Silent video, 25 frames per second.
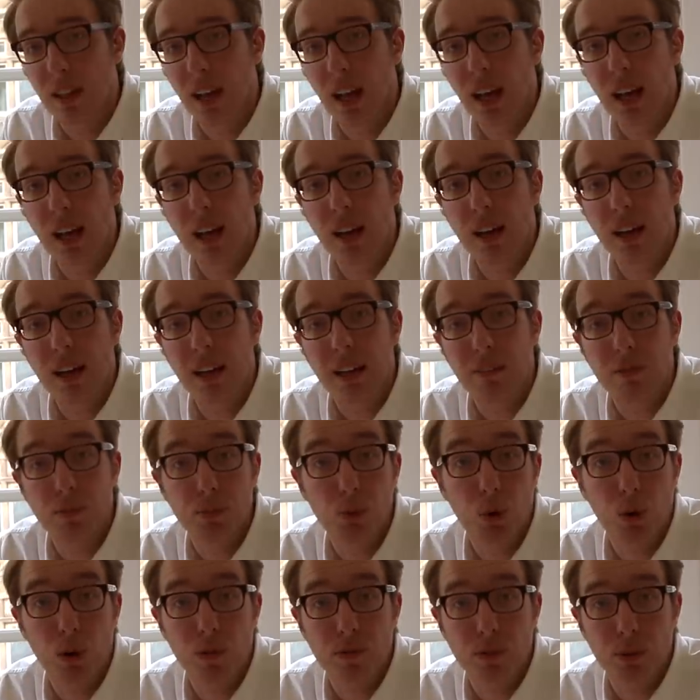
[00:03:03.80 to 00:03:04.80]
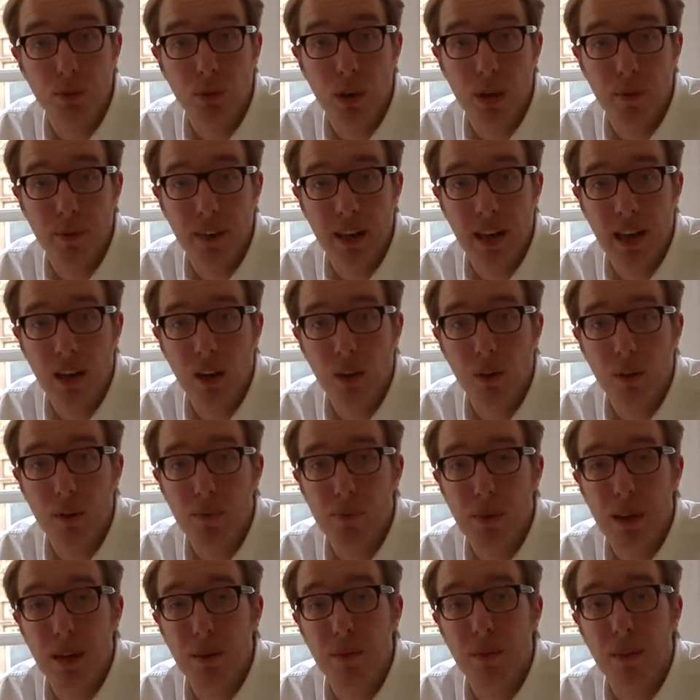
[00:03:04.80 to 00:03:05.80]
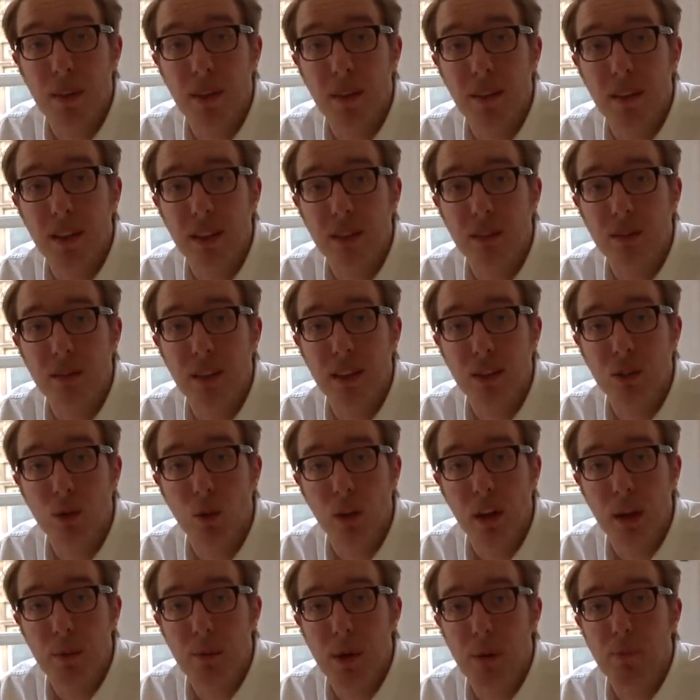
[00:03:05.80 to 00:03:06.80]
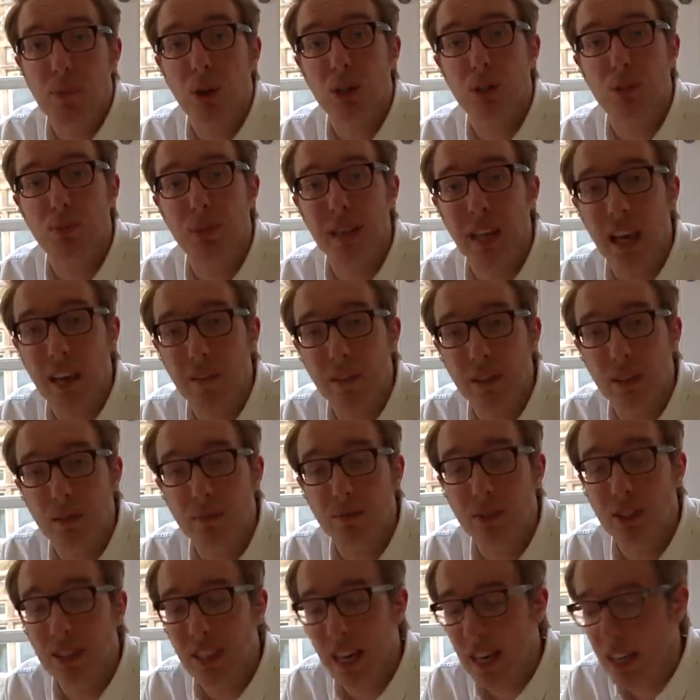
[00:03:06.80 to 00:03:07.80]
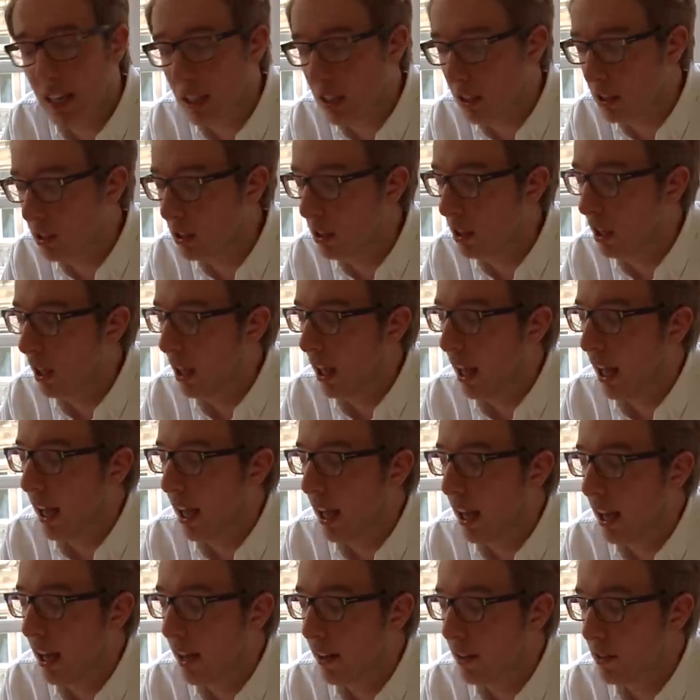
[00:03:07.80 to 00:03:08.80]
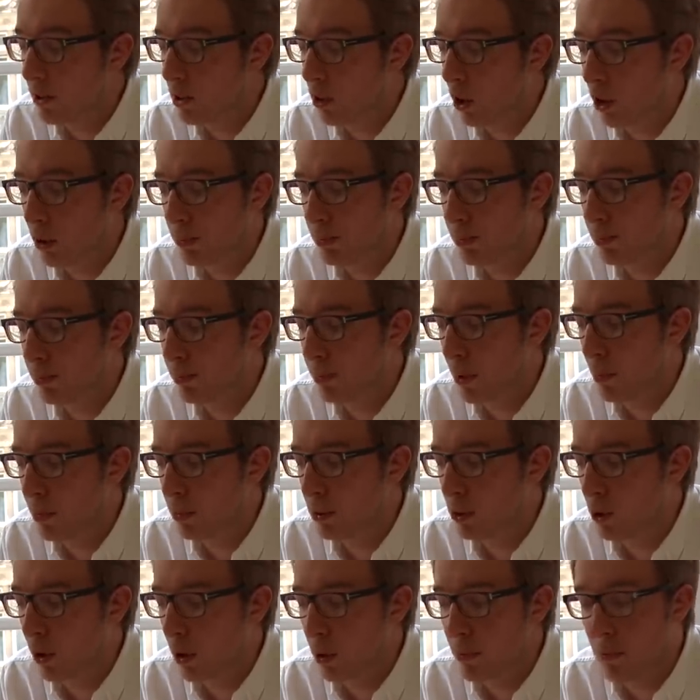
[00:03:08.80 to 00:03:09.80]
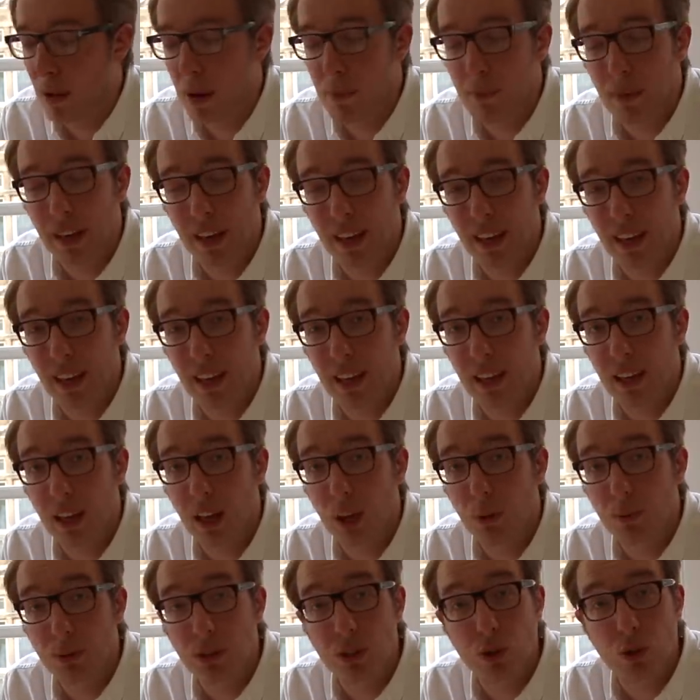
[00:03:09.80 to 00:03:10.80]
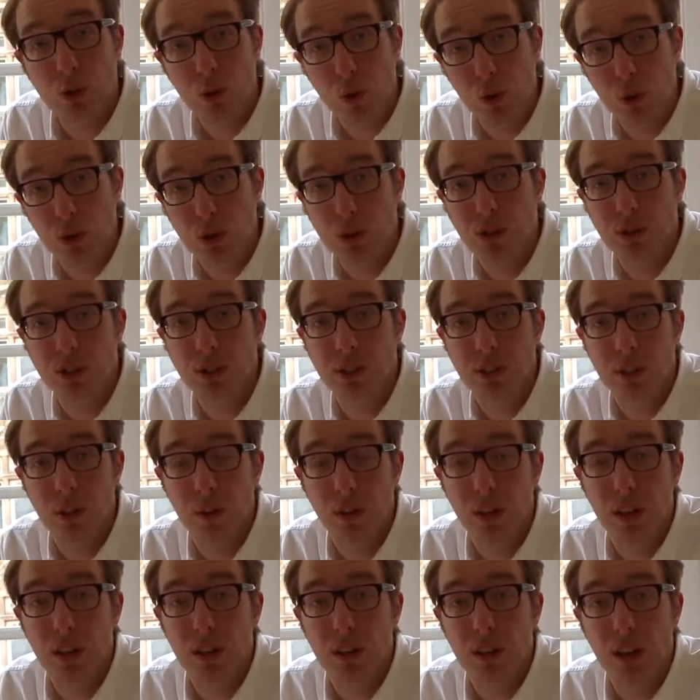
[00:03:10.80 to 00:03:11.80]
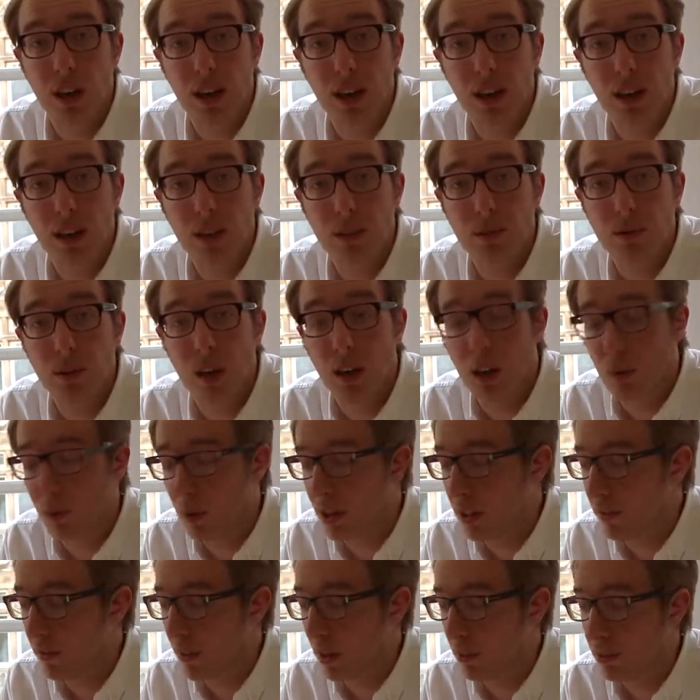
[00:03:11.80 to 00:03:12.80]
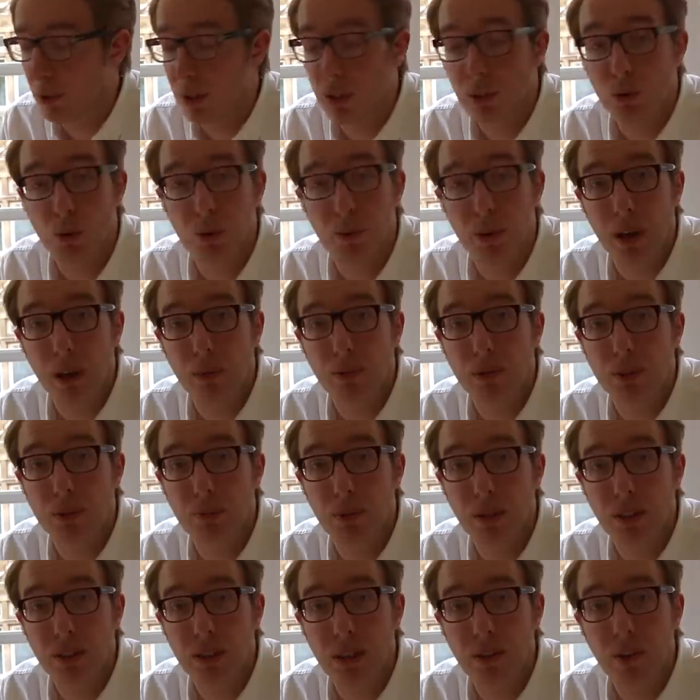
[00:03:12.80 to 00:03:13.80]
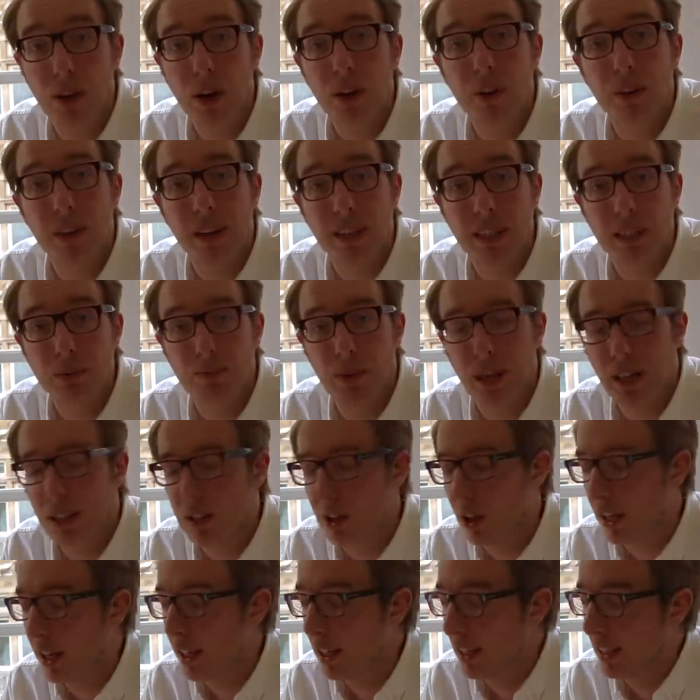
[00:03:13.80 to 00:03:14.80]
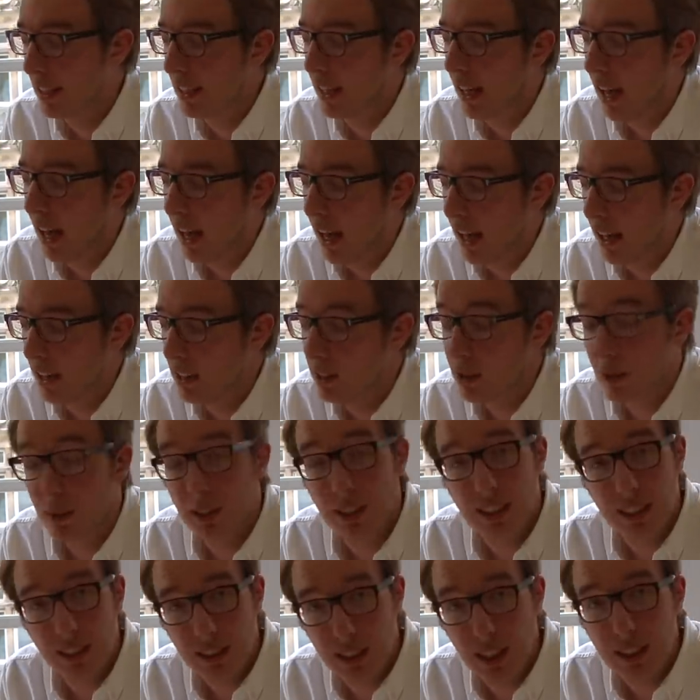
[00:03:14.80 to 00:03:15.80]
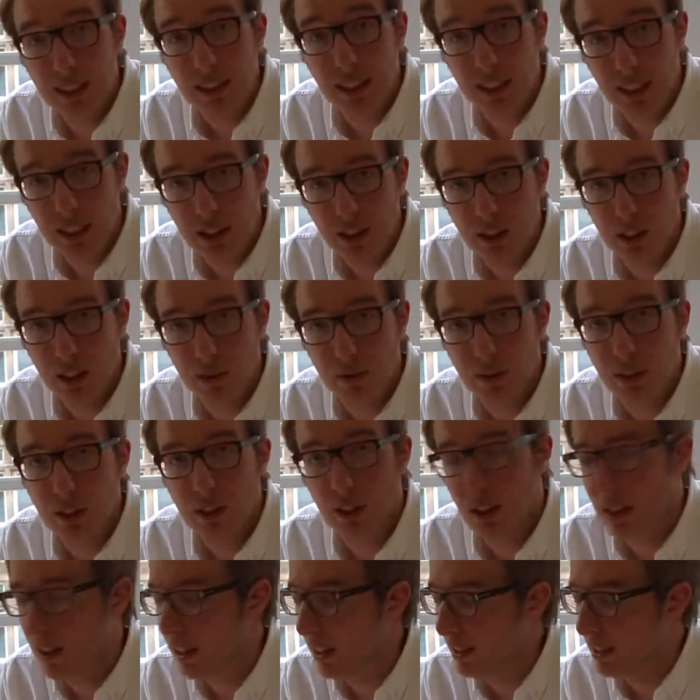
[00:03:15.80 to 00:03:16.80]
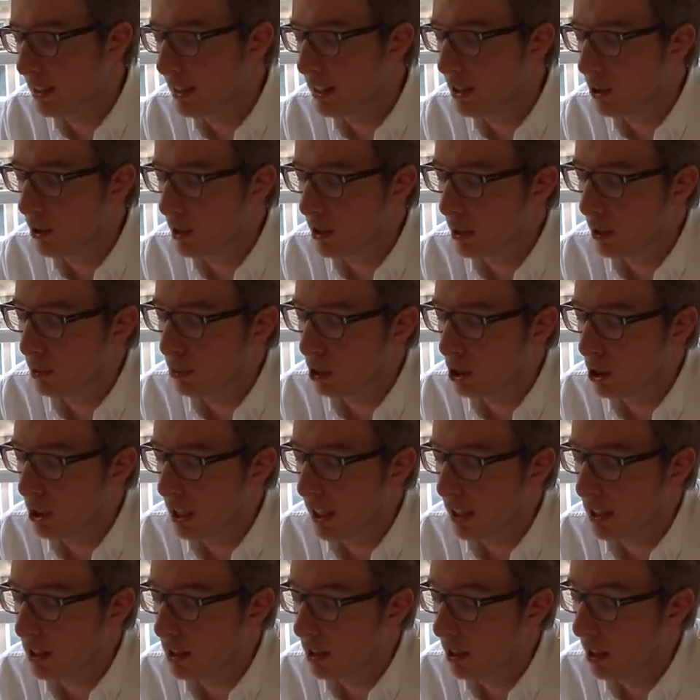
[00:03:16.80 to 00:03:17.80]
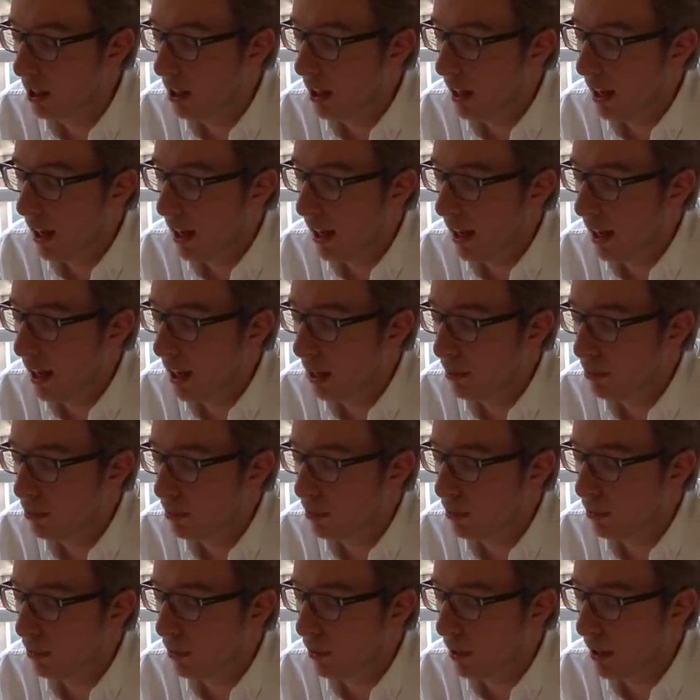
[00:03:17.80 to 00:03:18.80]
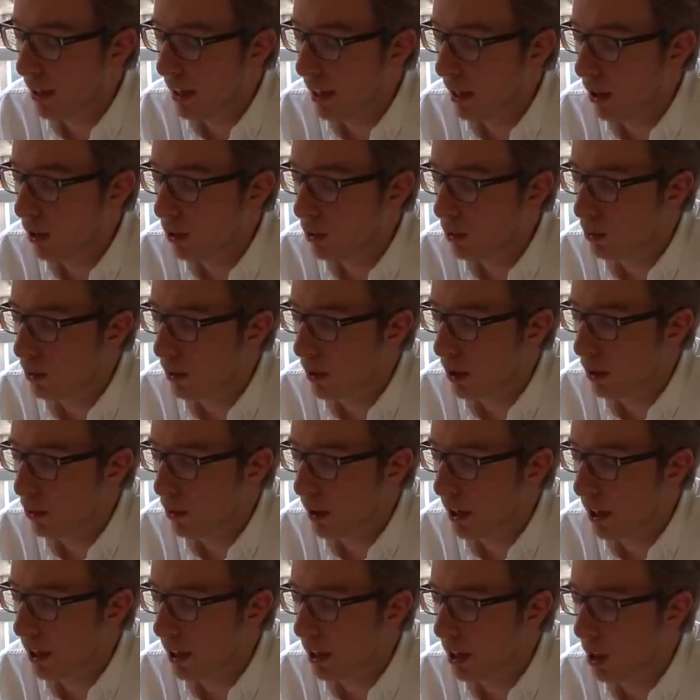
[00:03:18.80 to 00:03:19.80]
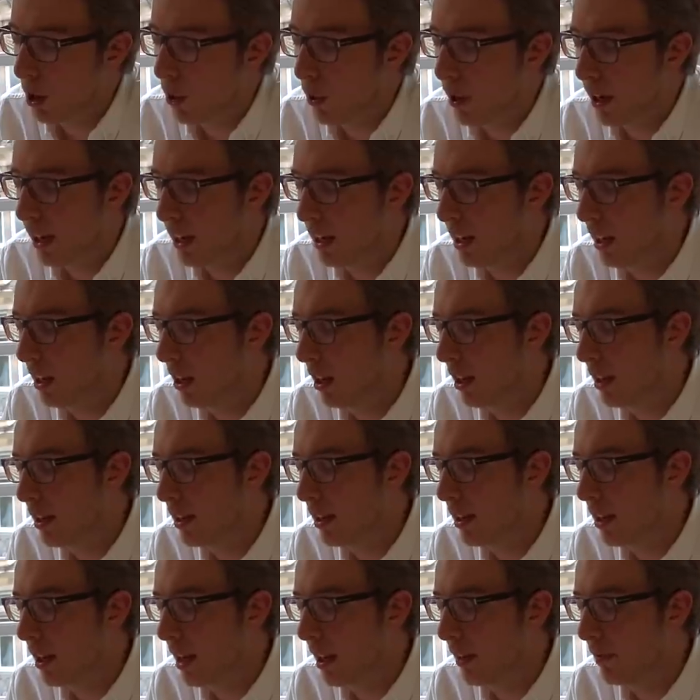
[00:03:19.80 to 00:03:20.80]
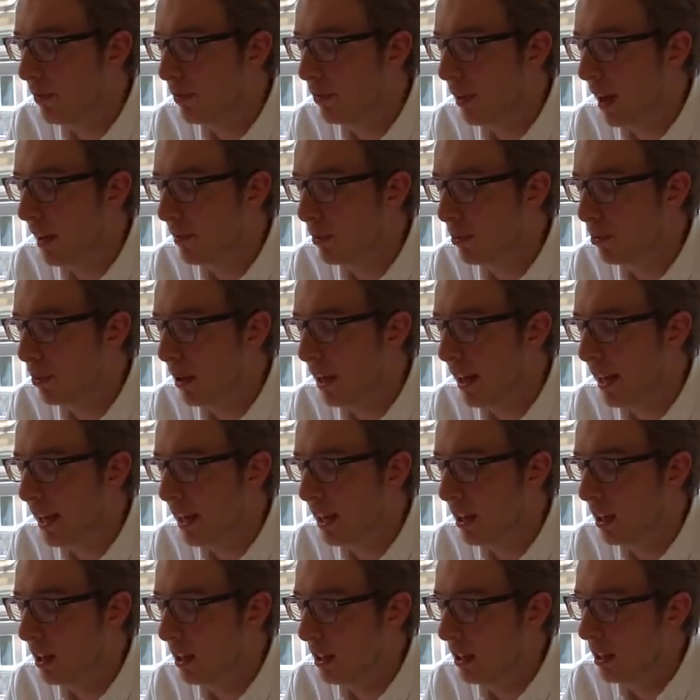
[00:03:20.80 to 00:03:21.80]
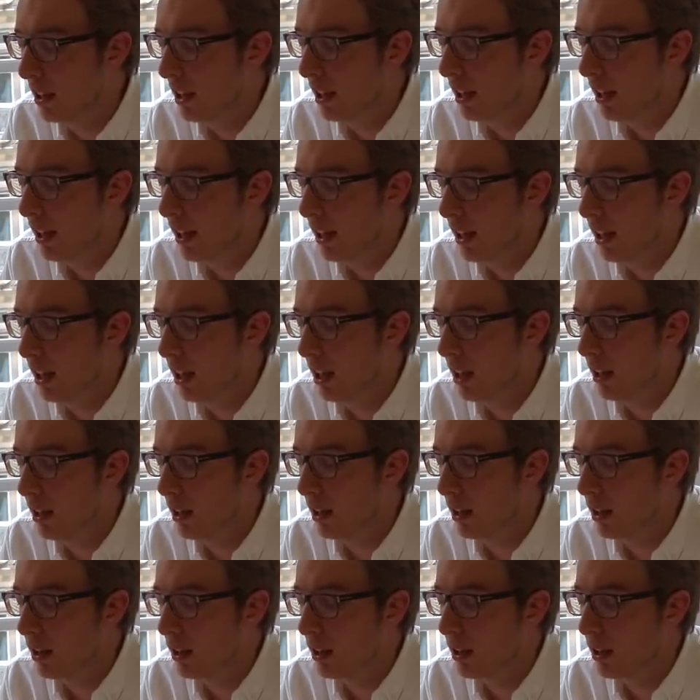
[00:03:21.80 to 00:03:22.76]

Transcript: uh, even more of them coming out. There's, they're talking about possibly having them for sale, uh, talk, talking about making it open source so that uh, hardware developers will be able to build their own and expand on it. Uh, so it's an exciting initiative. It's, a, it's an interesting project. Um, and now we're, we're going to go in and have, have a play uh,